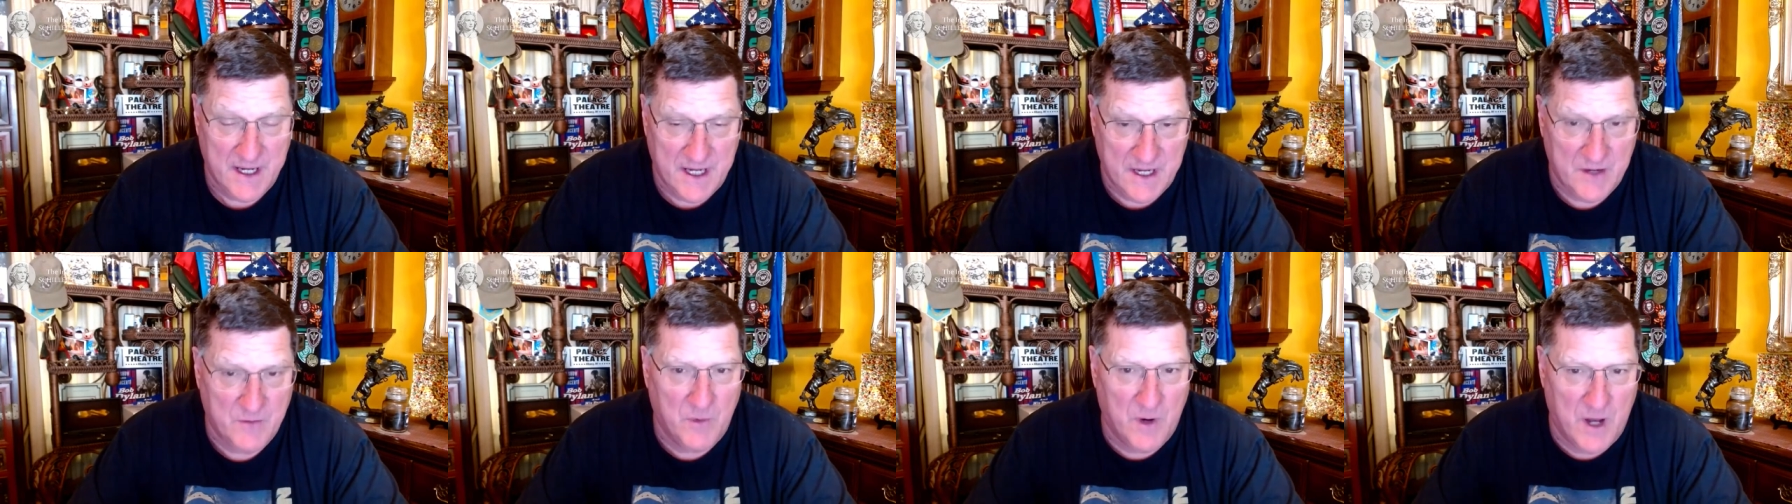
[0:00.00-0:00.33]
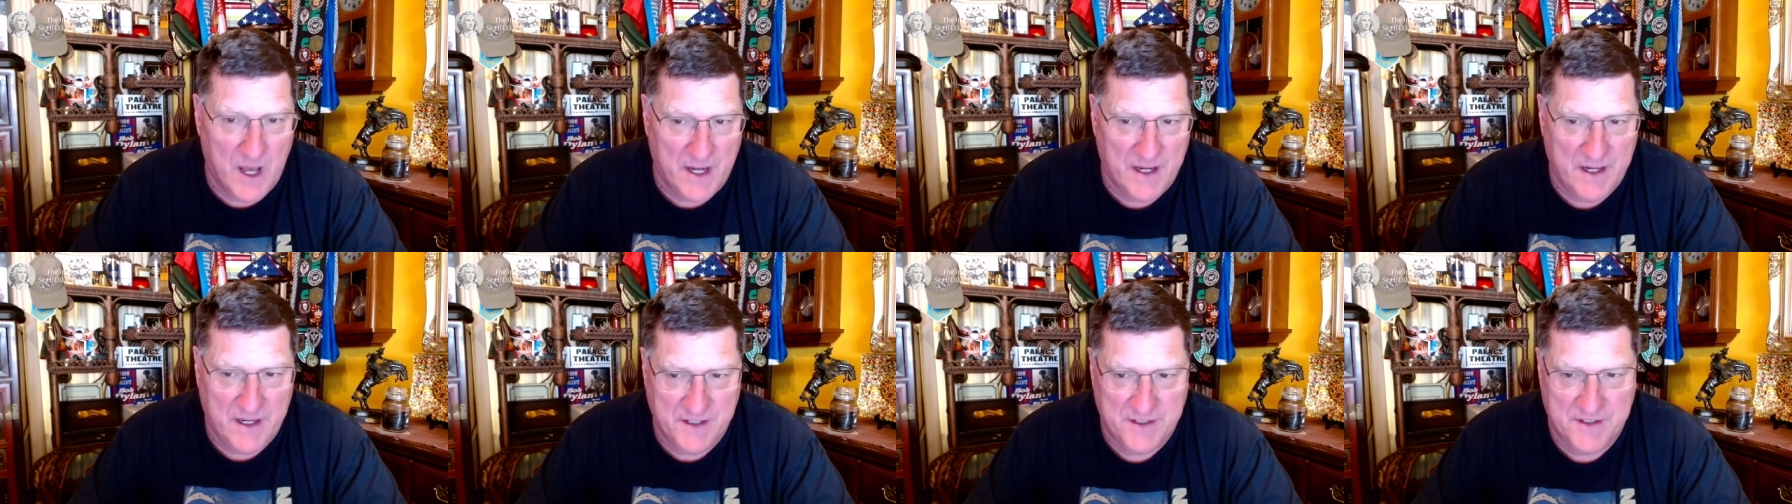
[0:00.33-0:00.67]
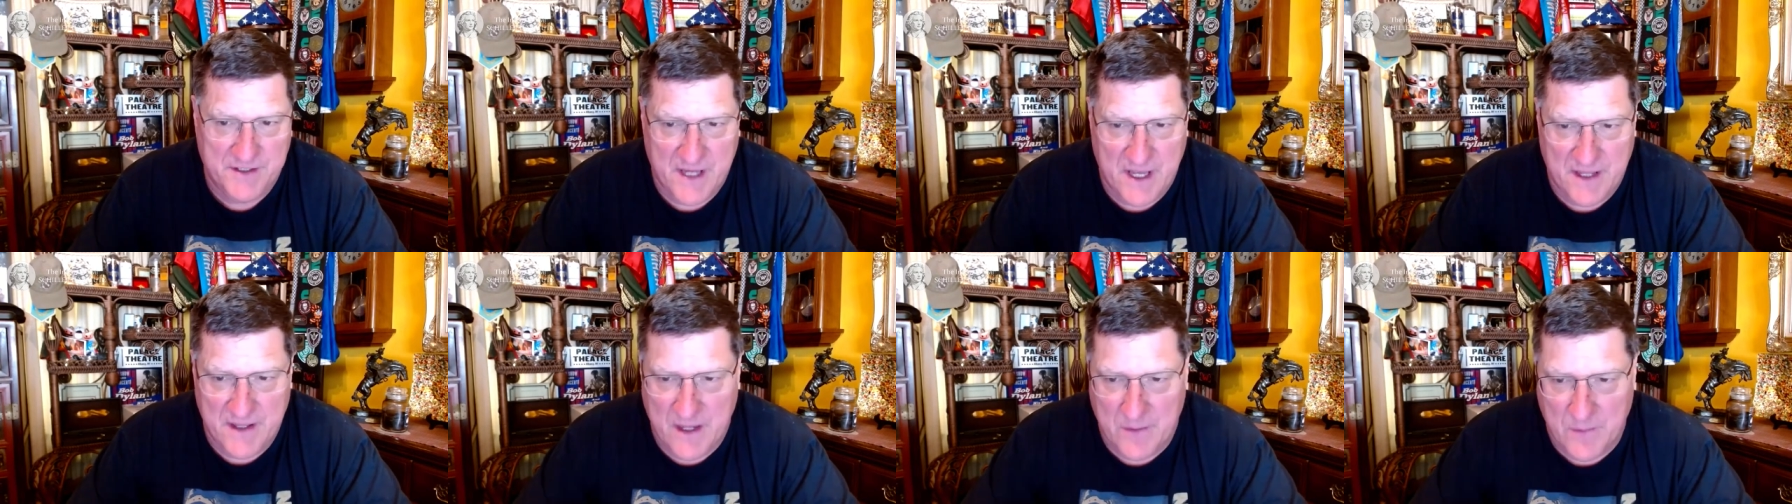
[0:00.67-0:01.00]
Iran has
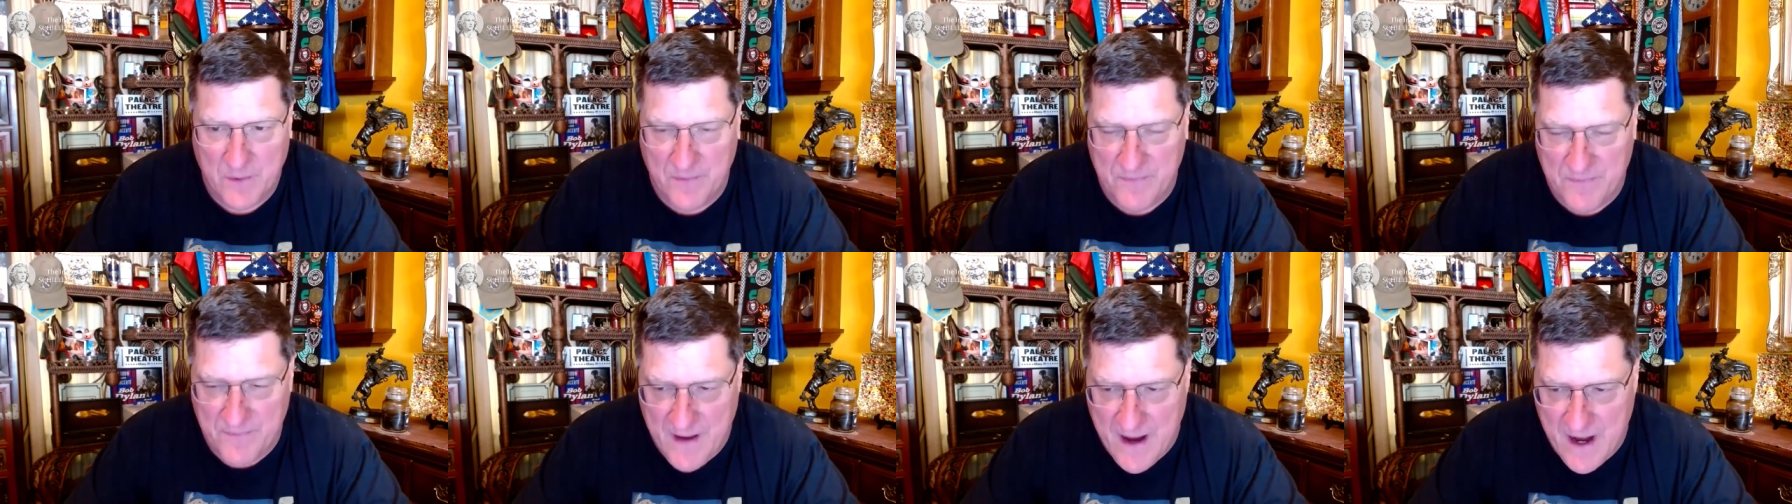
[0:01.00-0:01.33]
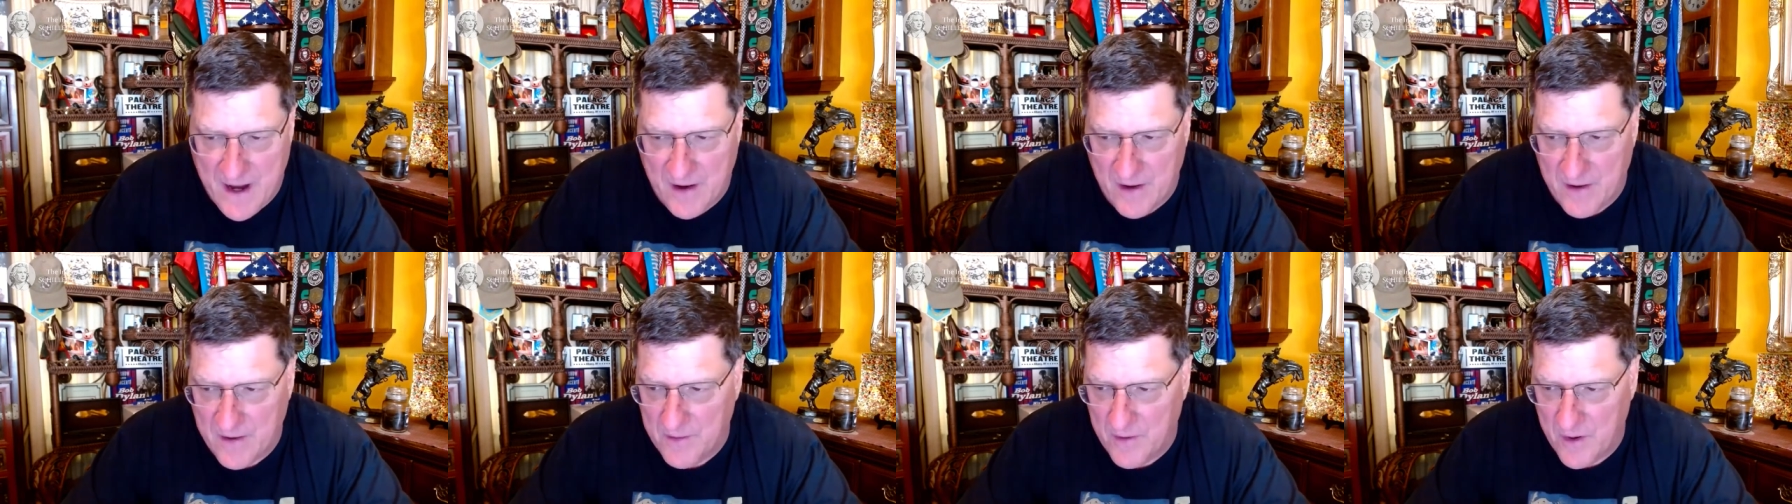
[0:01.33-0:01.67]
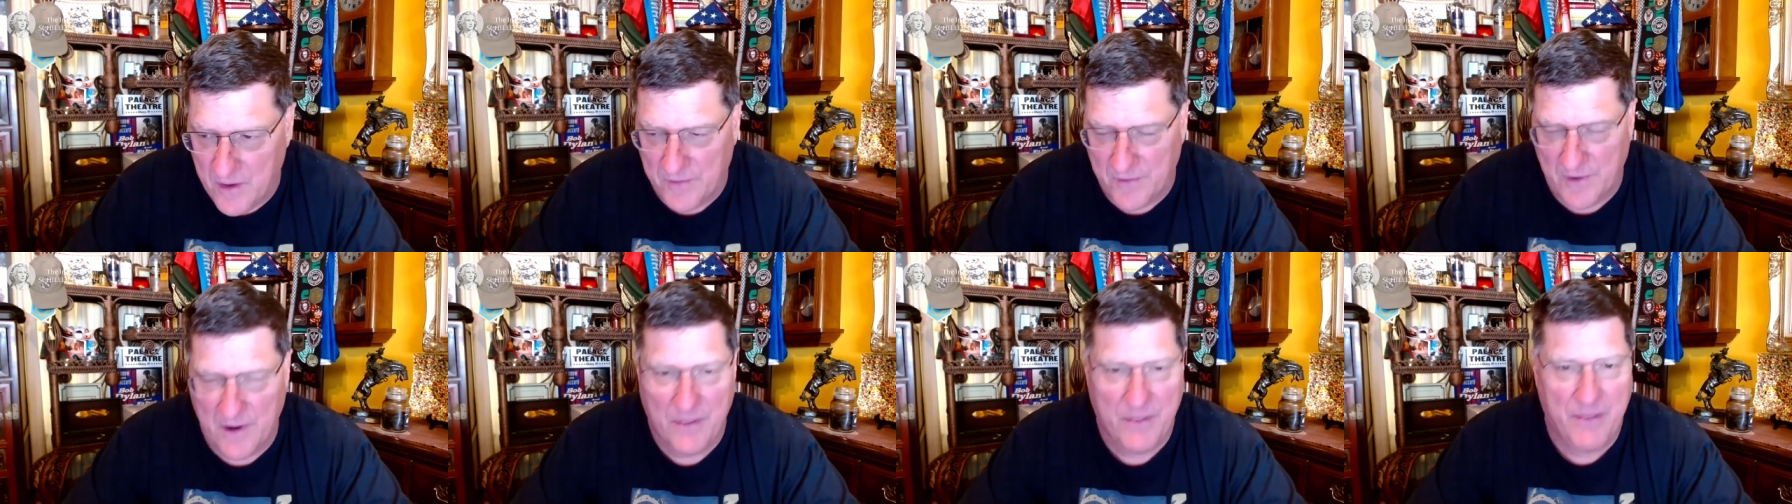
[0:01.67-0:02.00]
said they will fire
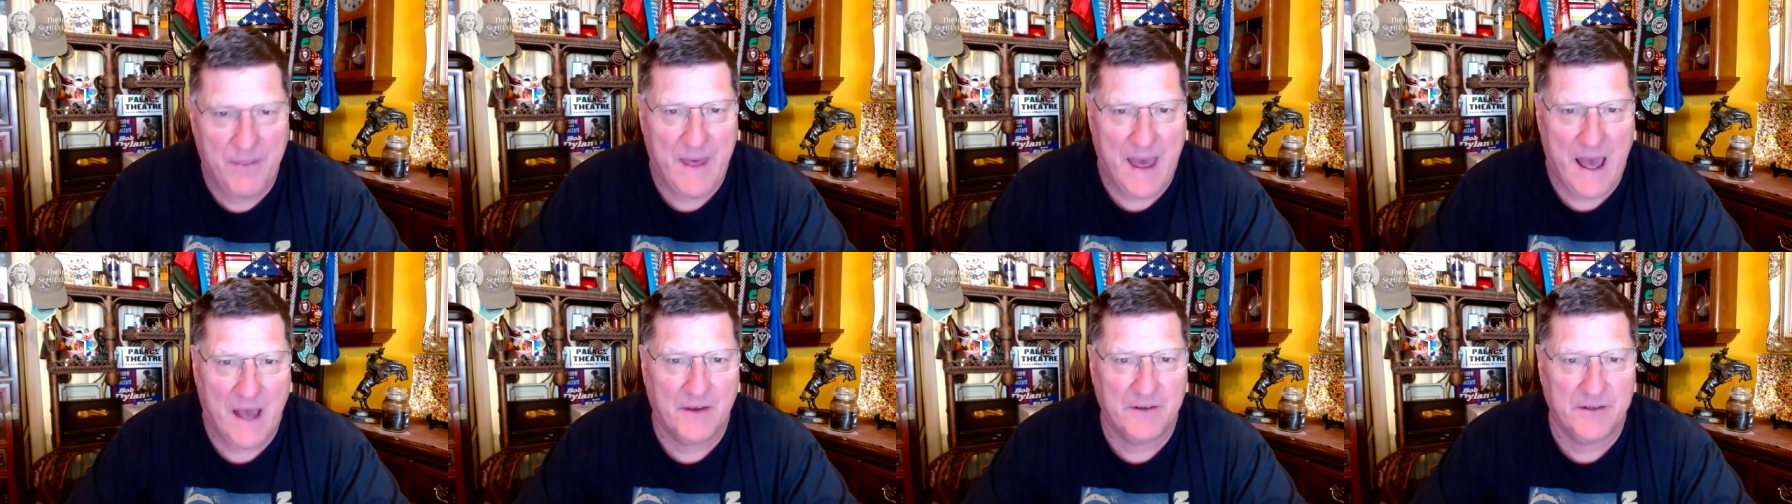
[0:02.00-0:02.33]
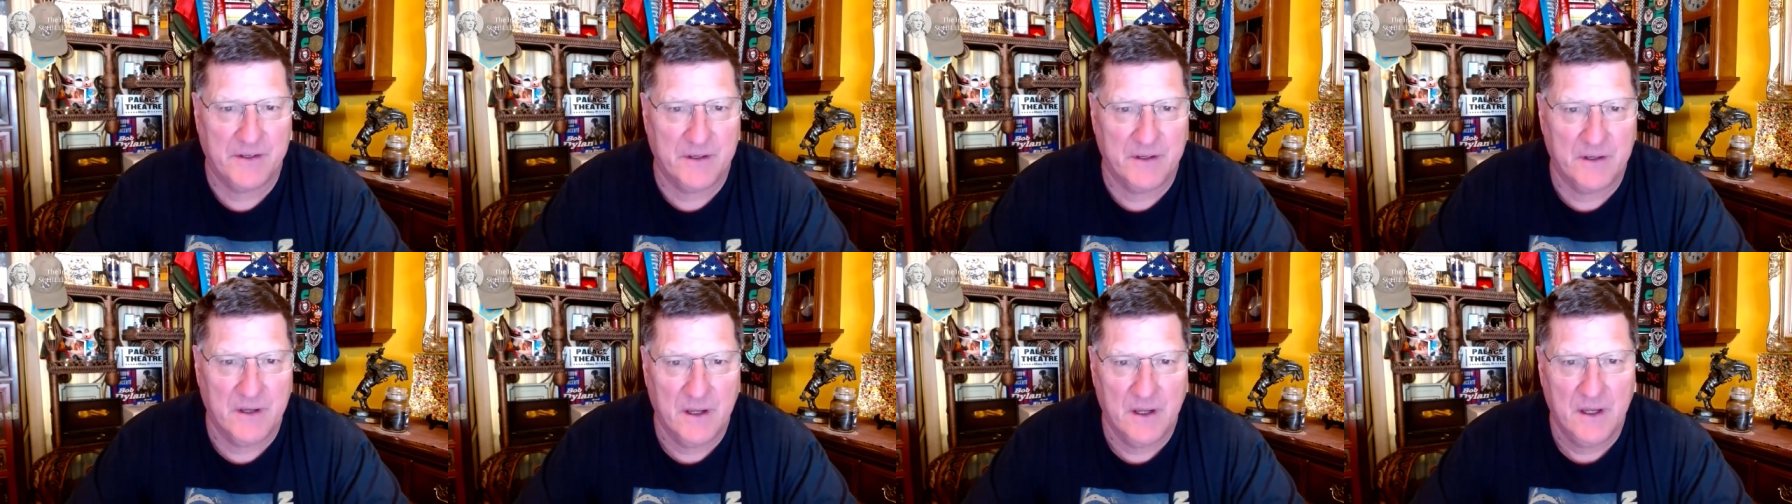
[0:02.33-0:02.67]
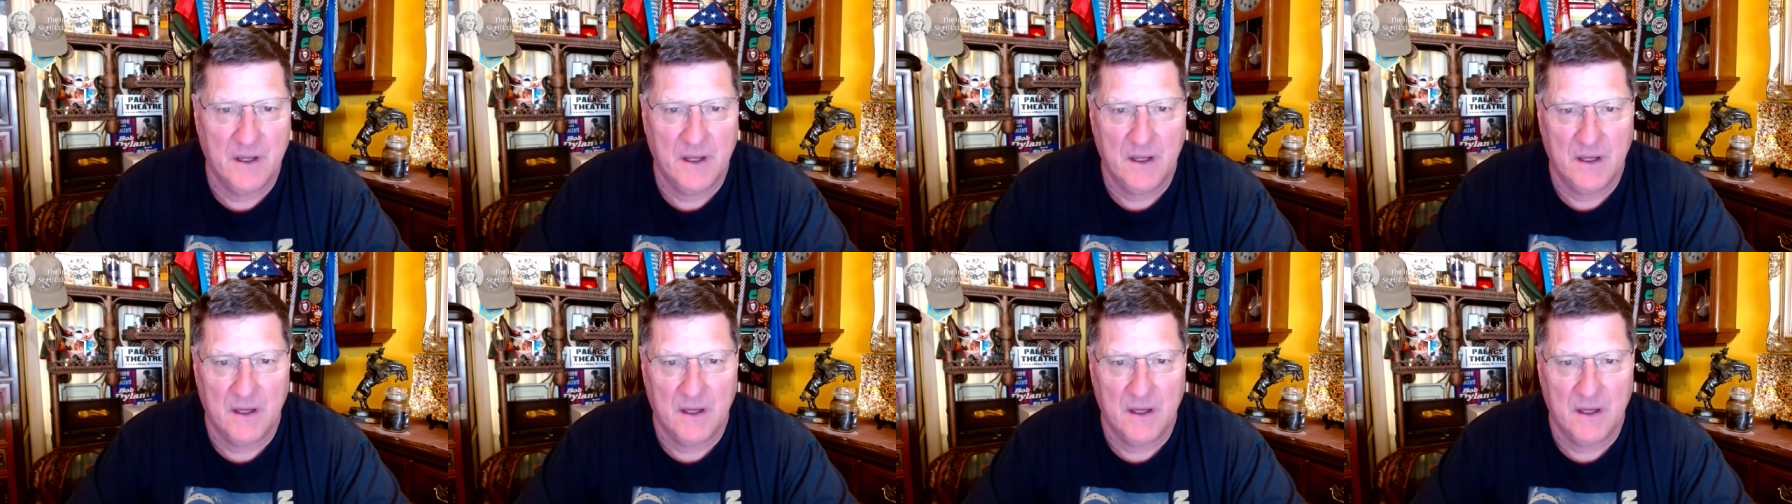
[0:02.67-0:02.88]
over a thousand